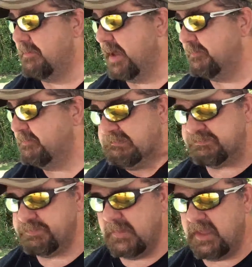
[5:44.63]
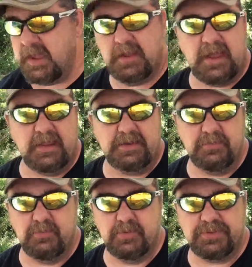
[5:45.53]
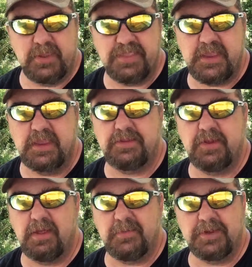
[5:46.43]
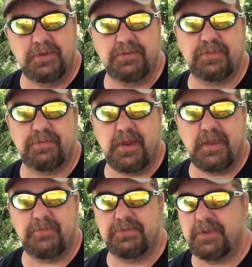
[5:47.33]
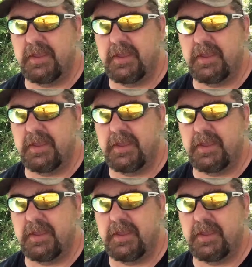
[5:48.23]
But, yeah, I do want to say thank you to all my new subscribers.